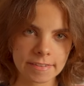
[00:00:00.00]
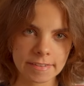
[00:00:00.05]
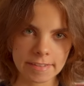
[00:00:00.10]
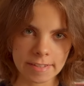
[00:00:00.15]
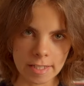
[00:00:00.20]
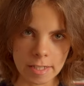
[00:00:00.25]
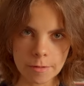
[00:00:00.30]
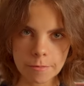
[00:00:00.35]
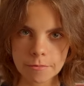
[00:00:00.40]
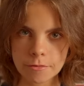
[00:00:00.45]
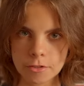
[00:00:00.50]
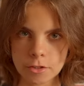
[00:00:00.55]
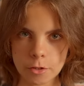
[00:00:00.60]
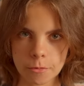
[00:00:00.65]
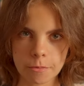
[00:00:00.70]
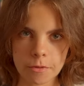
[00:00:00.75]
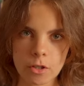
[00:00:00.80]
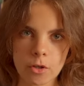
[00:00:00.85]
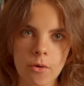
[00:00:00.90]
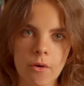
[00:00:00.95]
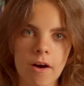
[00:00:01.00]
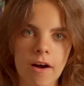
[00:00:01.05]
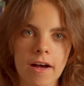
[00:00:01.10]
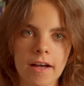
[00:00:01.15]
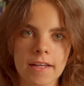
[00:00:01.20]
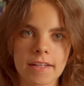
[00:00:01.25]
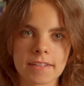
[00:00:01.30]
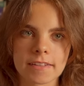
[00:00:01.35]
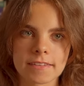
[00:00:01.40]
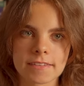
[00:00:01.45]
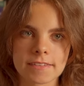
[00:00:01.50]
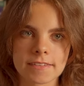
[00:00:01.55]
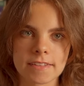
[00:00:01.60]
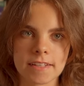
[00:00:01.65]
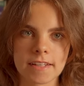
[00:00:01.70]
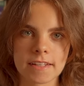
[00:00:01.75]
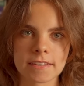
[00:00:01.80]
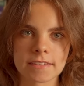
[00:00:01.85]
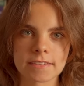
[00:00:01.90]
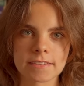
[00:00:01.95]
seems to be quiet,
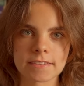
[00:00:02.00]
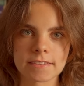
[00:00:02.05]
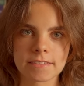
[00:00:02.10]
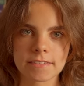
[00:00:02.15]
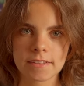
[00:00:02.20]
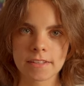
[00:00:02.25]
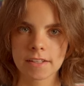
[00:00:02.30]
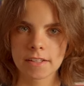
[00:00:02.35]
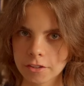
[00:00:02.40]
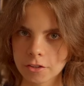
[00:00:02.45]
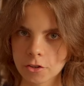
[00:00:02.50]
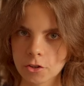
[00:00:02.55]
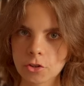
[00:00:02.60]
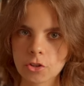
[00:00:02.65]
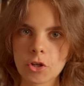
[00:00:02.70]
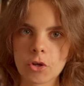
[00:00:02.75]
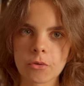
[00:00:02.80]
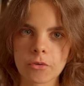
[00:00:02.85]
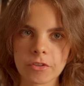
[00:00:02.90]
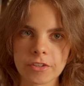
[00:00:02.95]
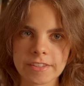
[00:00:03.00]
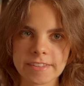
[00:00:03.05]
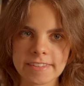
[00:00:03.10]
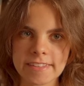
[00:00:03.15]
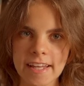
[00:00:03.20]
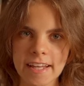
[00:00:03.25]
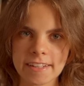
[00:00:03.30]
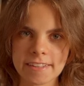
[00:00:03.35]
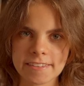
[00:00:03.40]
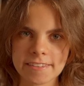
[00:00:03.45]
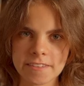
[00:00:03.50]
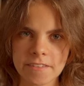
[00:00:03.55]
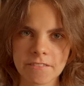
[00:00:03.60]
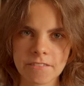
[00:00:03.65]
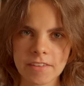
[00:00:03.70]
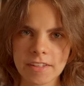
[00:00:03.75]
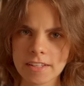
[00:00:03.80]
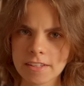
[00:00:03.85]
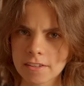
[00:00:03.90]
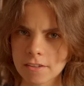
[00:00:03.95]
and you notice that
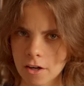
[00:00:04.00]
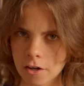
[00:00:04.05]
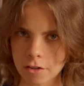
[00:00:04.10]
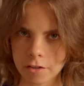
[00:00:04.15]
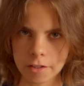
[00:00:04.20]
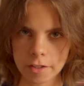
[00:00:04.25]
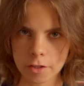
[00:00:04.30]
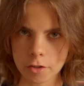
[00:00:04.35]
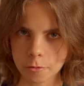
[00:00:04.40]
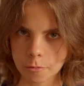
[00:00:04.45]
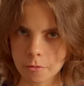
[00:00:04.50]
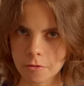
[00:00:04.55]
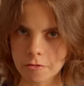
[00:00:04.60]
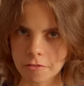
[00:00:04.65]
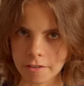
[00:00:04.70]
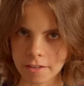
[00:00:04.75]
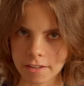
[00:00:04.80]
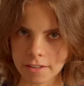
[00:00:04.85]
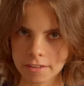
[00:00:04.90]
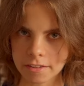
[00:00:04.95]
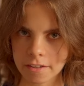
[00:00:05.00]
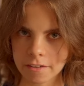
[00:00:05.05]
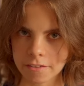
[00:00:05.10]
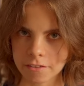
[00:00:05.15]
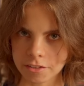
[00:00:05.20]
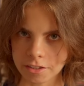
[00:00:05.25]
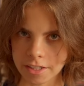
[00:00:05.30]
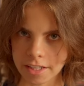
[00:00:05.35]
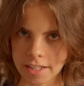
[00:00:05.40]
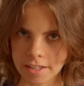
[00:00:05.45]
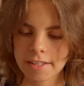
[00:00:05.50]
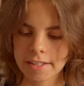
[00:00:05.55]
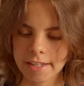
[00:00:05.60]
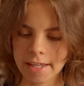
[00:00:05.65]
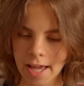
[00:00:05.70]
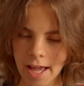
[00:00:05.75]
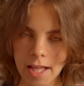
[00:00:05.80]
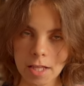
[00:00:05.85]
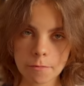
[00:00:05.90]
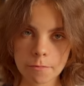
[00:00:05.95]
something dark is moving underneath. The
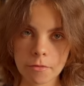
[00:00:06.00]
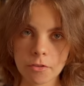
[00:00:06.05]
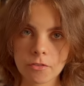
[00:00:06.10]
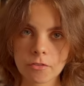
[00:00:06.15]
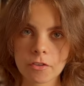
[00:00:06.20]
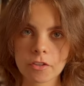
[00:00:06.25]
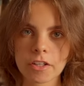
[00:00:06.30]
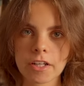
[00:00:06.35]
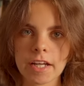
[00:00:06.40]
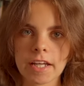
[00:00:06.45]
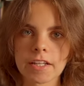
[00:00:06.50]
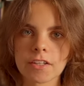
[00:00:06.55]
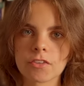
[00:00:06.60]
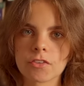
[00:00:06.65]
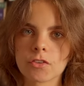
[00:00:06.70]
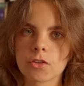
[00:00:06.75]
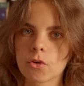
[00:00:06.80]
atmosphere is